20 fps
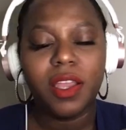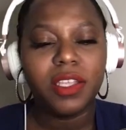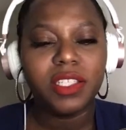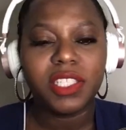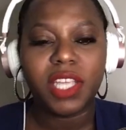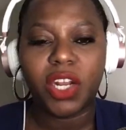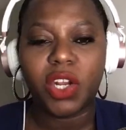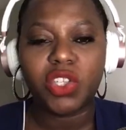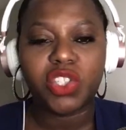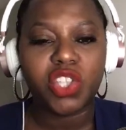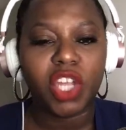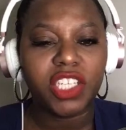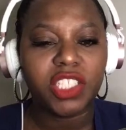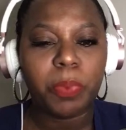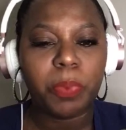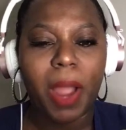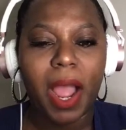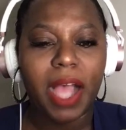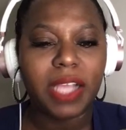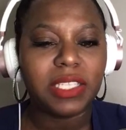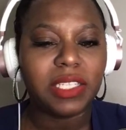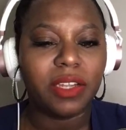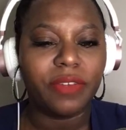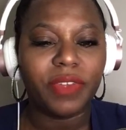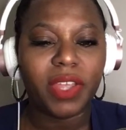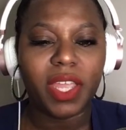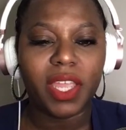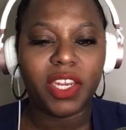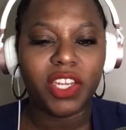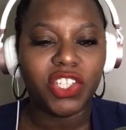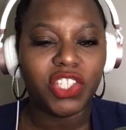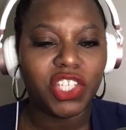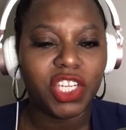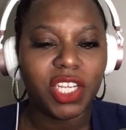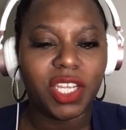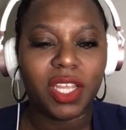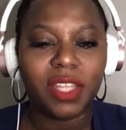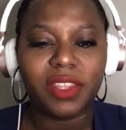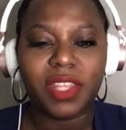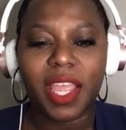Such positive
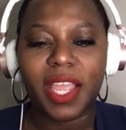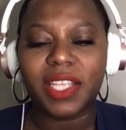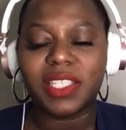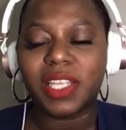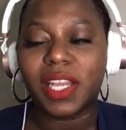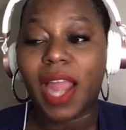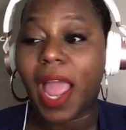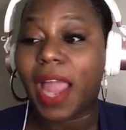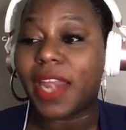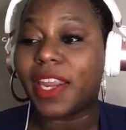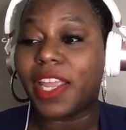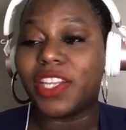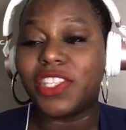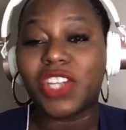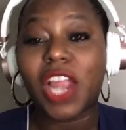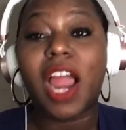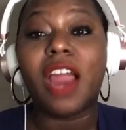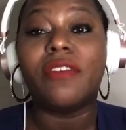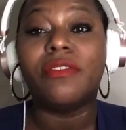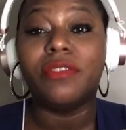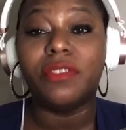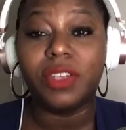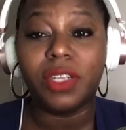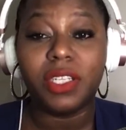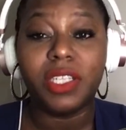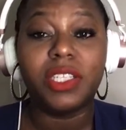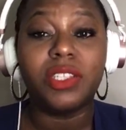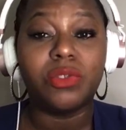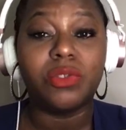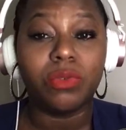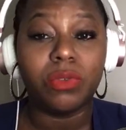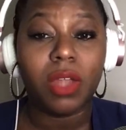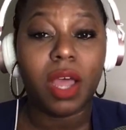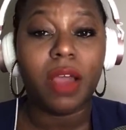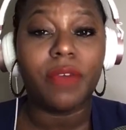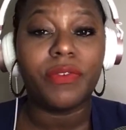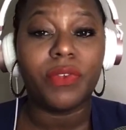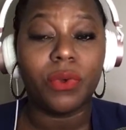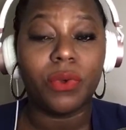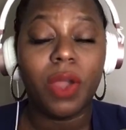energy and things of that nature. I really do
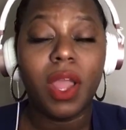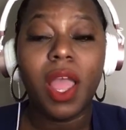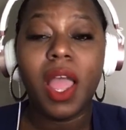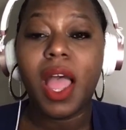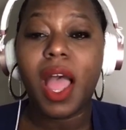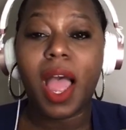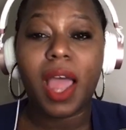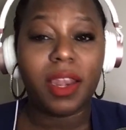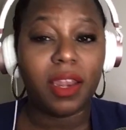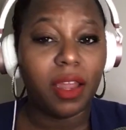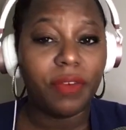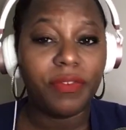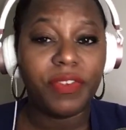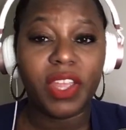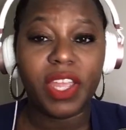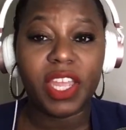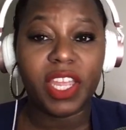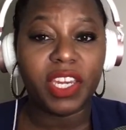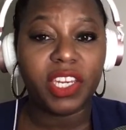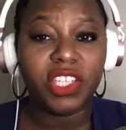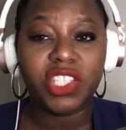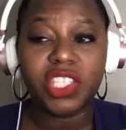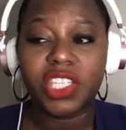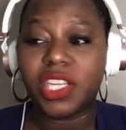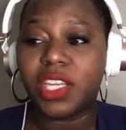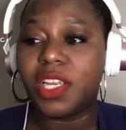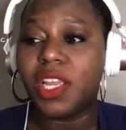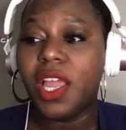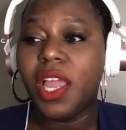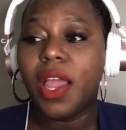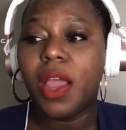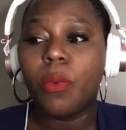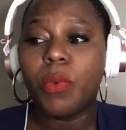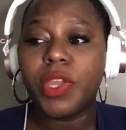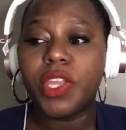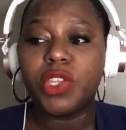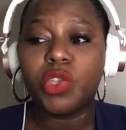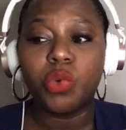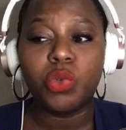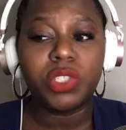love you. I love your energy.
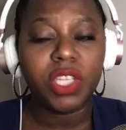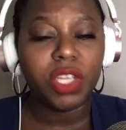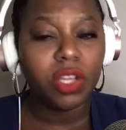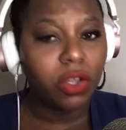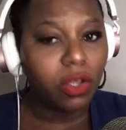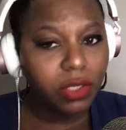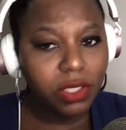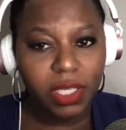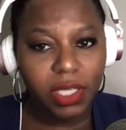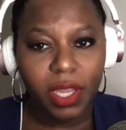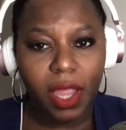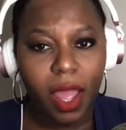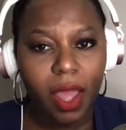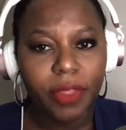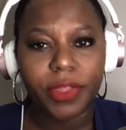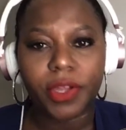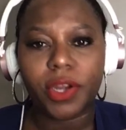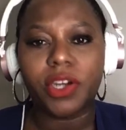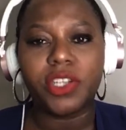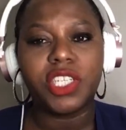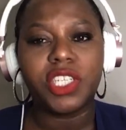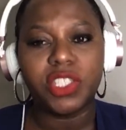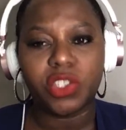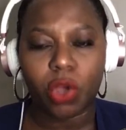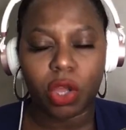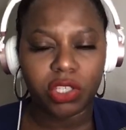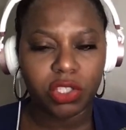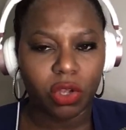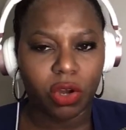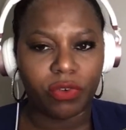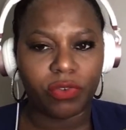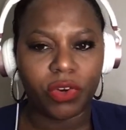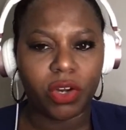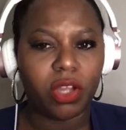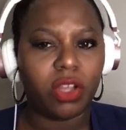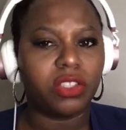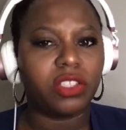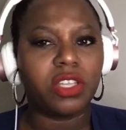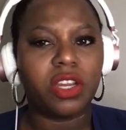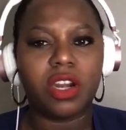We do deals together. She's also a
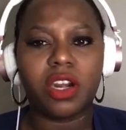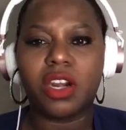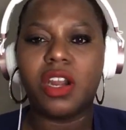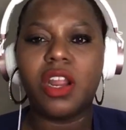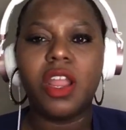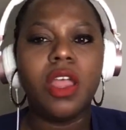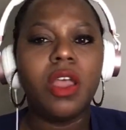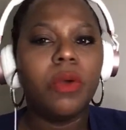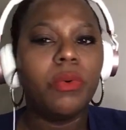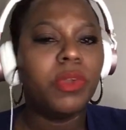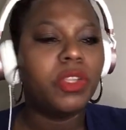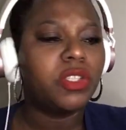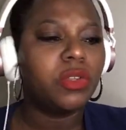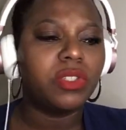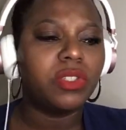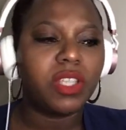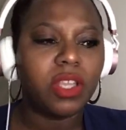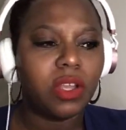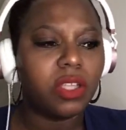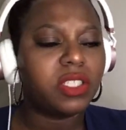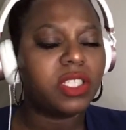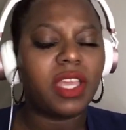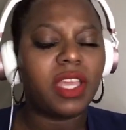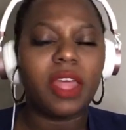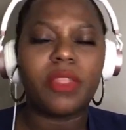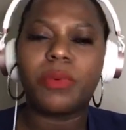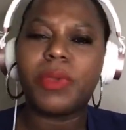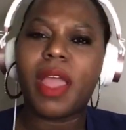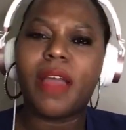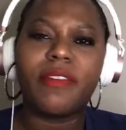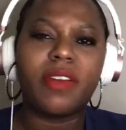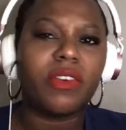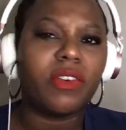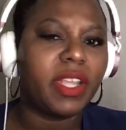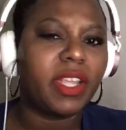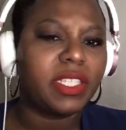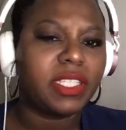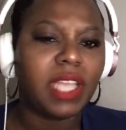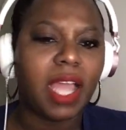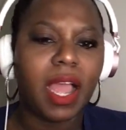realtor. We do deals together. We have a
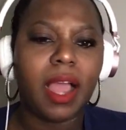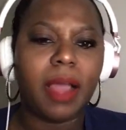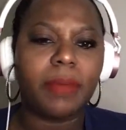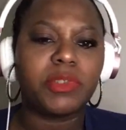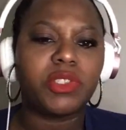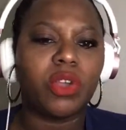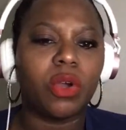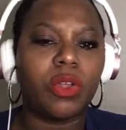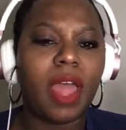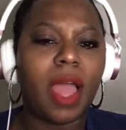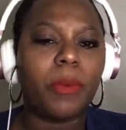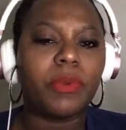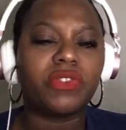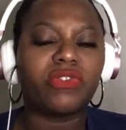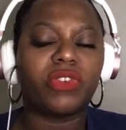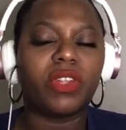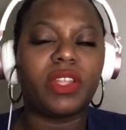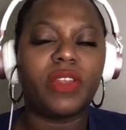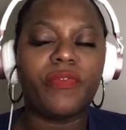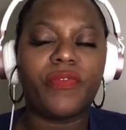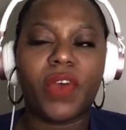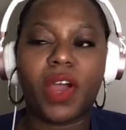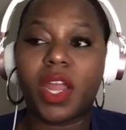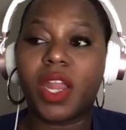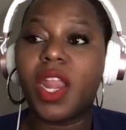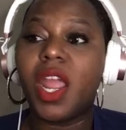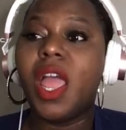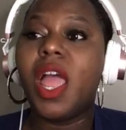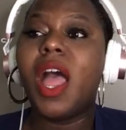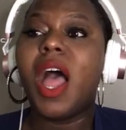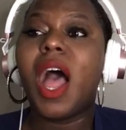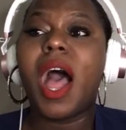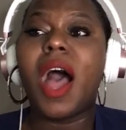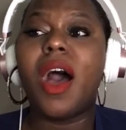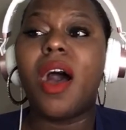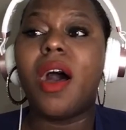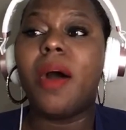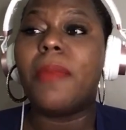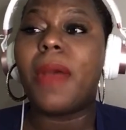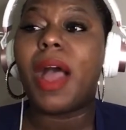great time. So that was really fun.
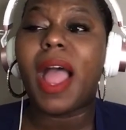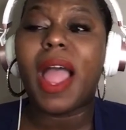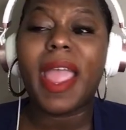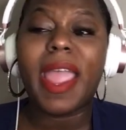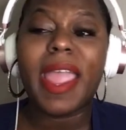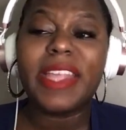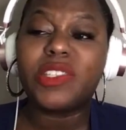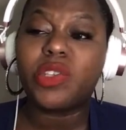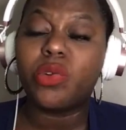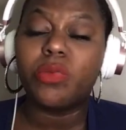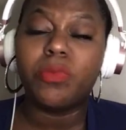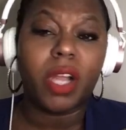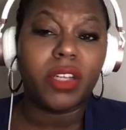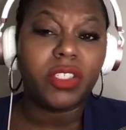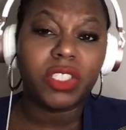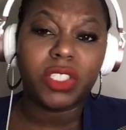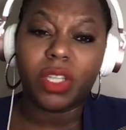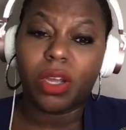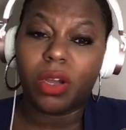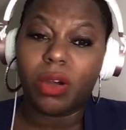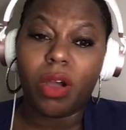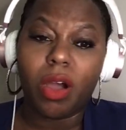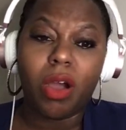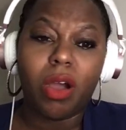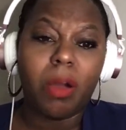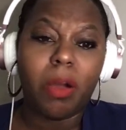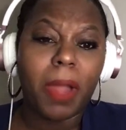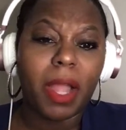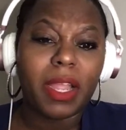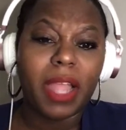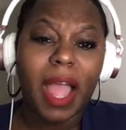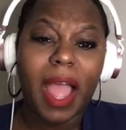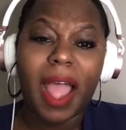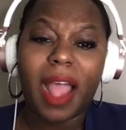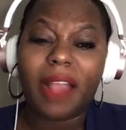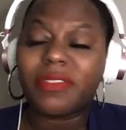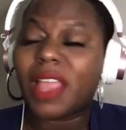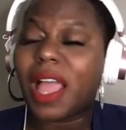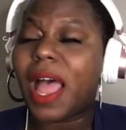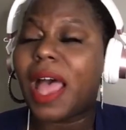I ate too much, though. Oh, my God.
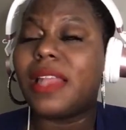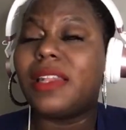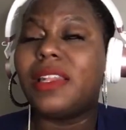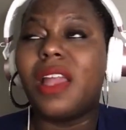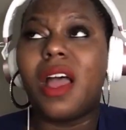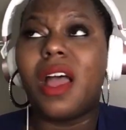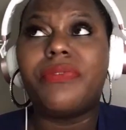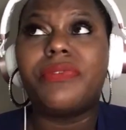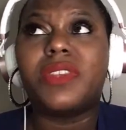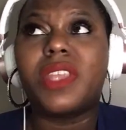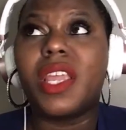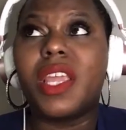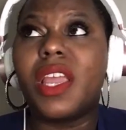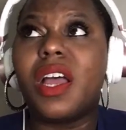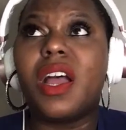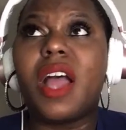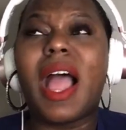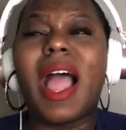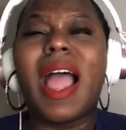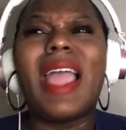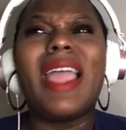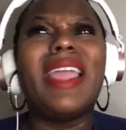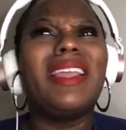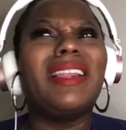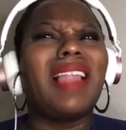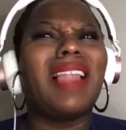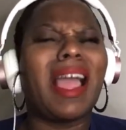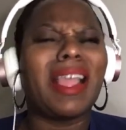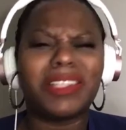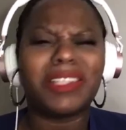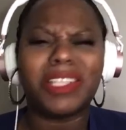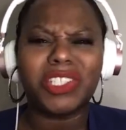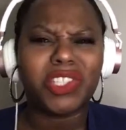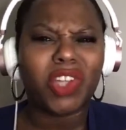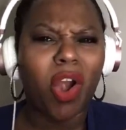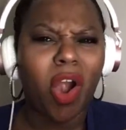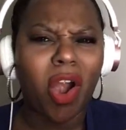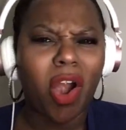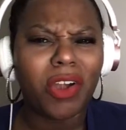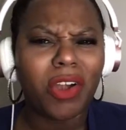After I left there, I ate like these
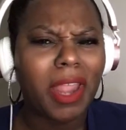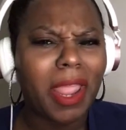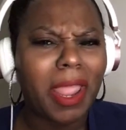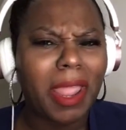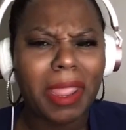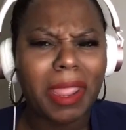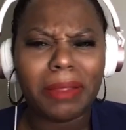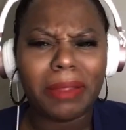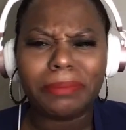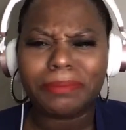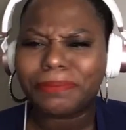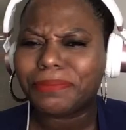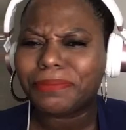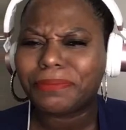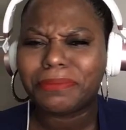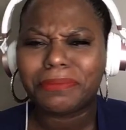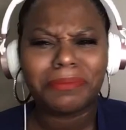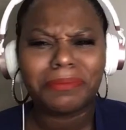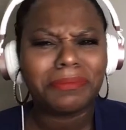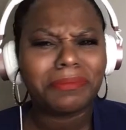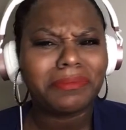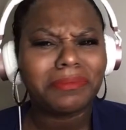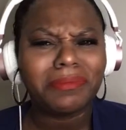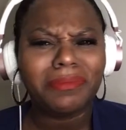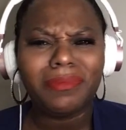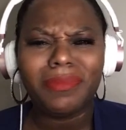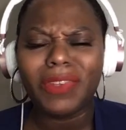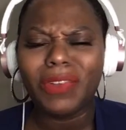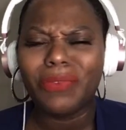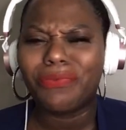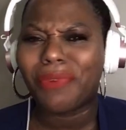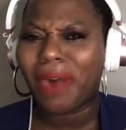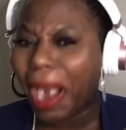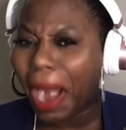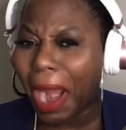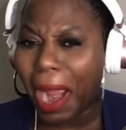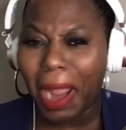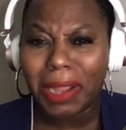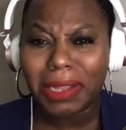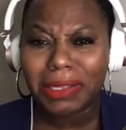carne
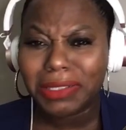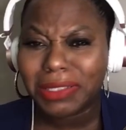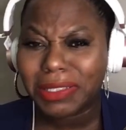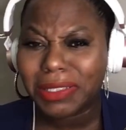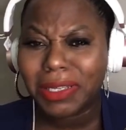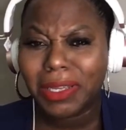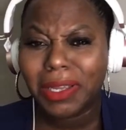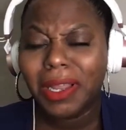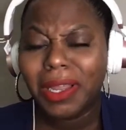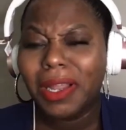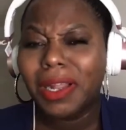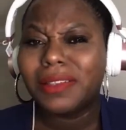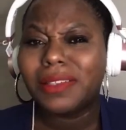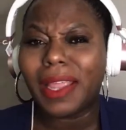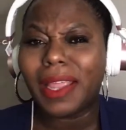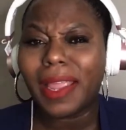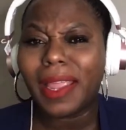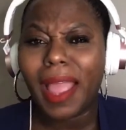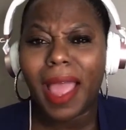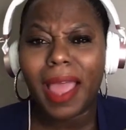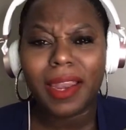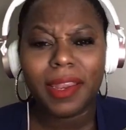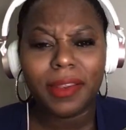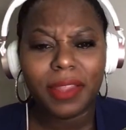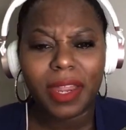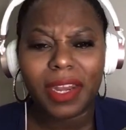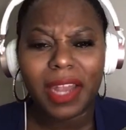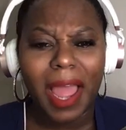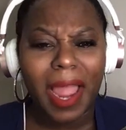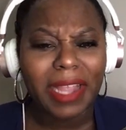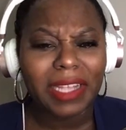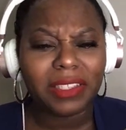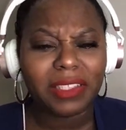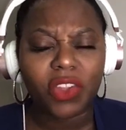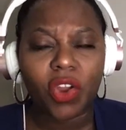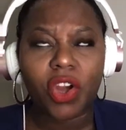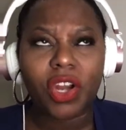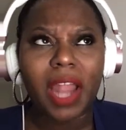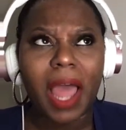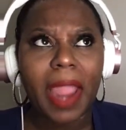fries. They're like
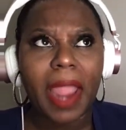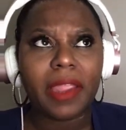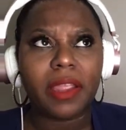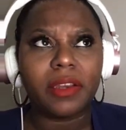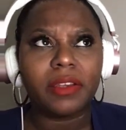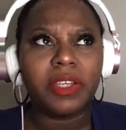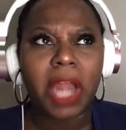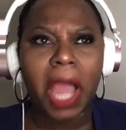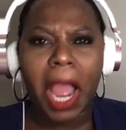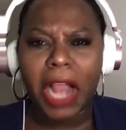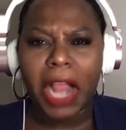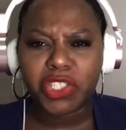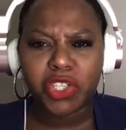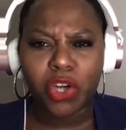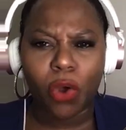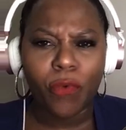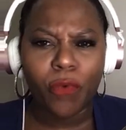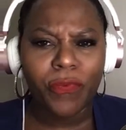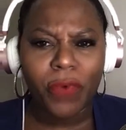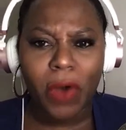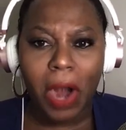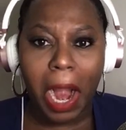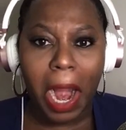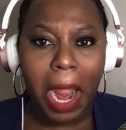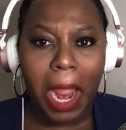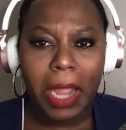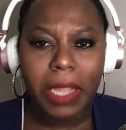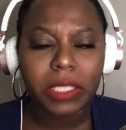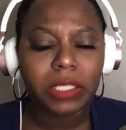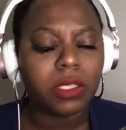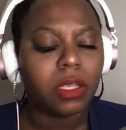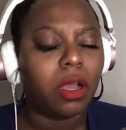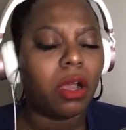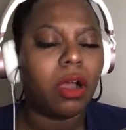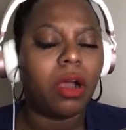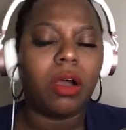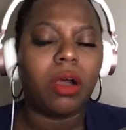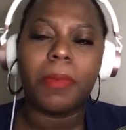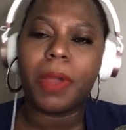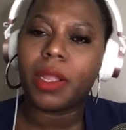nacho fries.
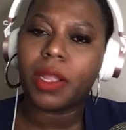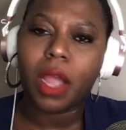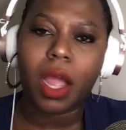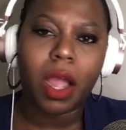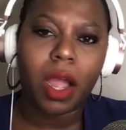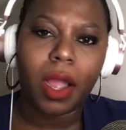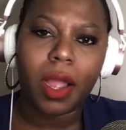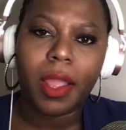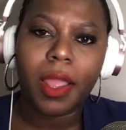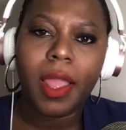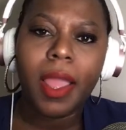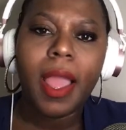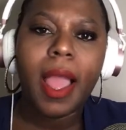Oh my God.